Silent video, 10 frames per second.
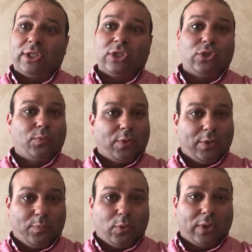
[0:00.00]
is super
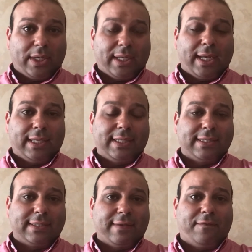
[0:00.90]
important, and this
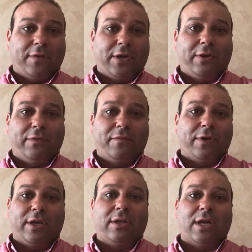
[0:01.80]
is a
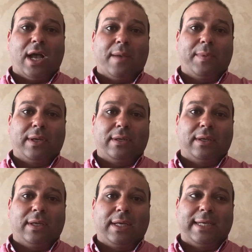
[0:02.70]
very common
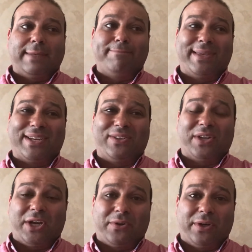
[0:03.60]
medical
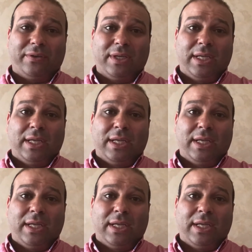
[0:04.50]
error,